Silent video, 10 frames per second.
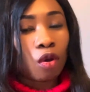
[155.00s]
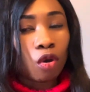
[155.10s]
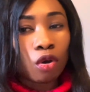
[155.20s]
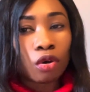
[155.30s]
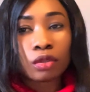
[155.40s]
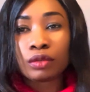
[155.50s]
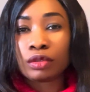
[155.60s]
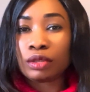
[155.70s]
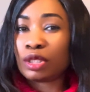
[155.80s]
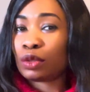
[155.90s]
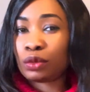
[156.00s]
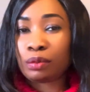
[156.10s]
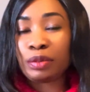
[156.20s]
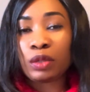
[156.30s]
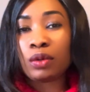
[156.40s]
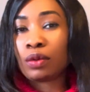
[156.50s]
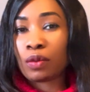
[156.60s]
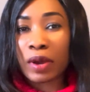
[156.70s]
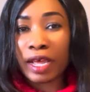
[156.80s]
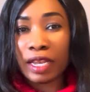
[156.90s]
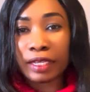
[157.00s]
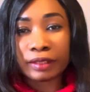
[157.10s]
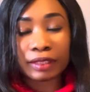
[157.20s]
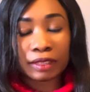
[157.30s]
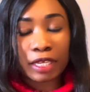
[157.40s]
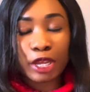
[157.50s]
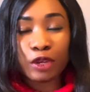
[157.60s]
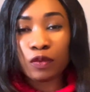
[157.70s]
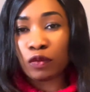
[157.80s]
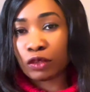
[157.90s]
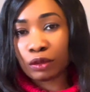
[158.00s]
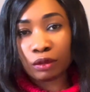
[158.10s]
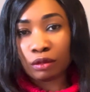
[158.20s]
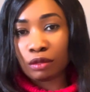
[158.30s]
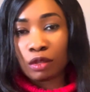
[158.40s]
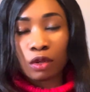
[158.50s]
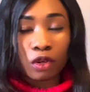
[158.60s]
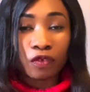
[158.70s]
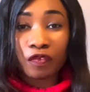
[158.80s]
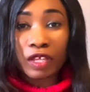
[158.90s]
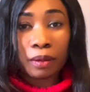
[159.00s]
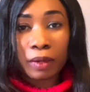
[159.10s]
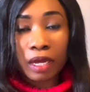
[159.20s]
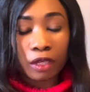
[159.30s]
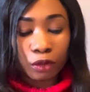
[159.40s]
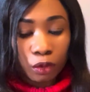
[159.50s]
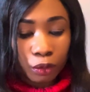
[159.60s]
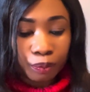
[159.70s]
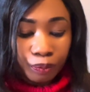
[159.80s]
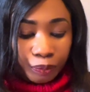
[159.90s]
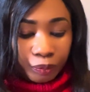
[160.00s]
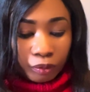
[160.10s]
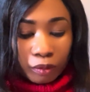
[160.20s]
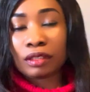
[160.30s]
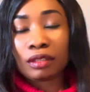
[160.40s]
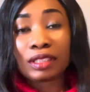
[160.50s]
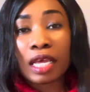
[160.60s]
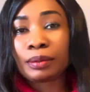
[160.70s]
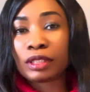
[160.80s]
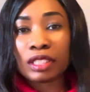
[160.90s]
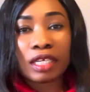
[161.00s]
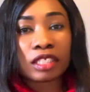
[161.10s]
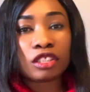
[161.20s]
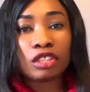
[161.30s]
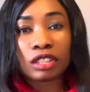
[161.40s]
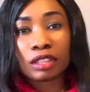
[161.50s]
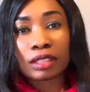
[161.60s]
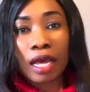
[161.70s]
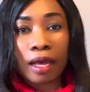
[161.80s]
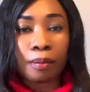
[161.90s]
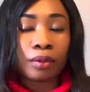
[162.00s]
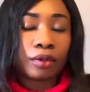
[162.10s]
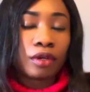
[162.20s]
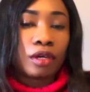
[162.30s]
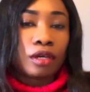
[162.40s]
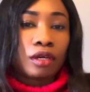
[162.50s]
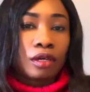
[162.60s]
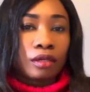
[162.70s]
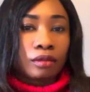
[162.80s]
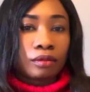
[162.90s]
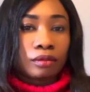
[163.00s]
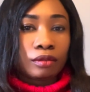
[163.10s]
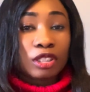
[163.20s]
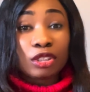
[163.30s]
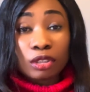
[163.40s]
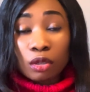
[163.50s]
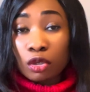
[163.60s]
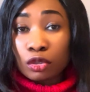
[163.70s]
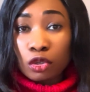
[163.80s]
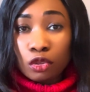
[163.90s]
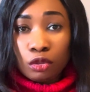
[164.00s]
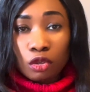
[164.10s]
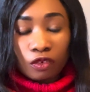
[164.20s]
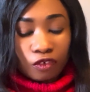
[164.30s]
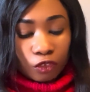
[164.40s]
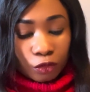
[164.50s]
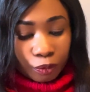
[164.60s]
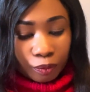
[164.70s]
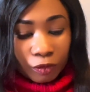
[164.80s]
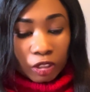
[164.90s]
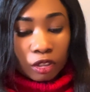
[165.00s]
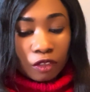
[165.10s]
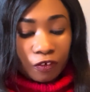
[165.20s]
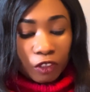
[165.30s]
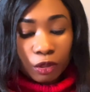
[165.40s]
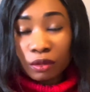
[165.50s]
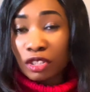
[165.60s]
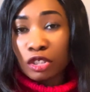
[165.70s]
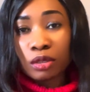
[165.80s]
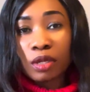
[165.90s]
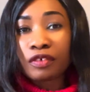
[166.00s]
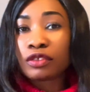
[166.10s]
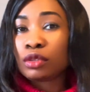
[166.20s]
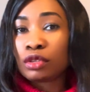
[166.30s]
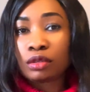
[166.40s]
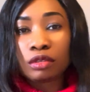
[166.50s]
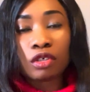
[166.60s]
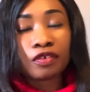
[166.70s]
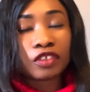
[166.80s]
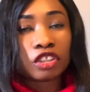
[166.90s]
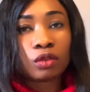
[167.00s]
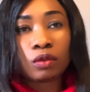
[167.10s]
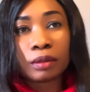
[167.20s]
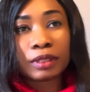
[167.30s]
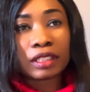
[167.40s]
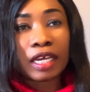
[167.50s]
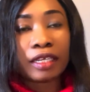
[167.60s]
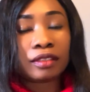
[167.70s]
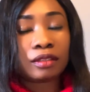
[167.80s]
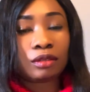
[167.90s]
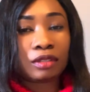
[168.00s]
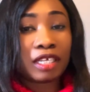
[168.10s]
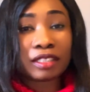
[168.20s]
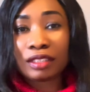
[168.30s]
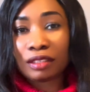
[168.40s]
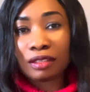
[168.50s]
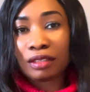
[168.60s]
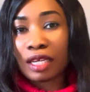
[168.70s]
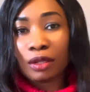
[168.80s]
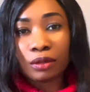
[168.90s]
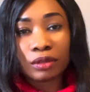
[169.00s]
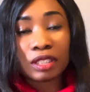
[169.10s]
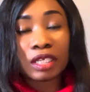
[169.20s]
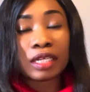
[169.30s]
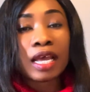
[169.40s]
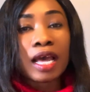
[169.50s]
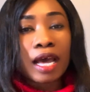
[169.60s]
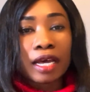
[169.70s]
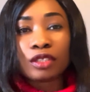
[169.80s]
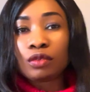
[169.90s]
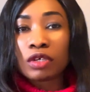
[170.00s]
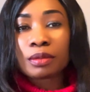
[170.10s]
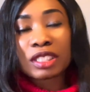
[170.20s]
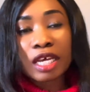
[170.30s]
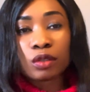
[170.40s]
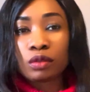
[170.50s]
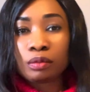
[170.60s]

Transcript: or they could be wireless. Any one of them can go. Steps in getting this app installed on your phone: the first one is you have to go to the official website to get it downloaded, and the website will